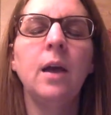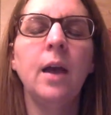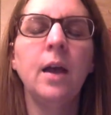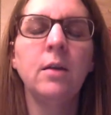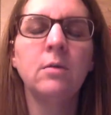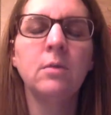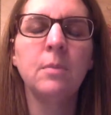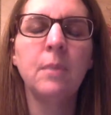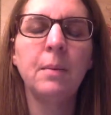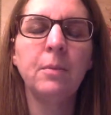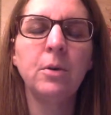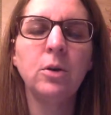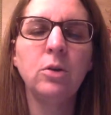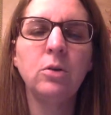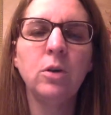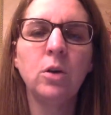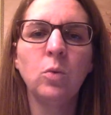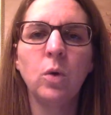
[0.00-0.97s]
And remember,
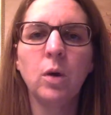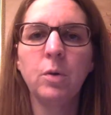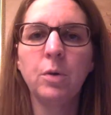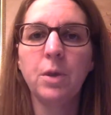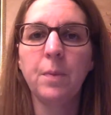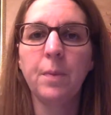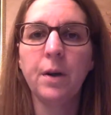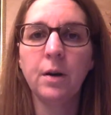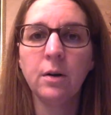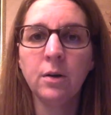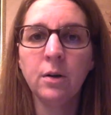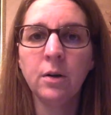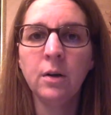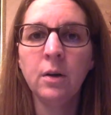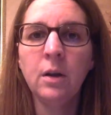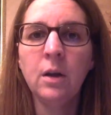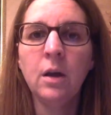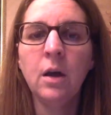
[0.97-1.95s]
you can work with a
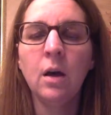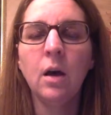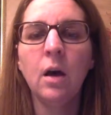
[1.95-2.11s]
partner.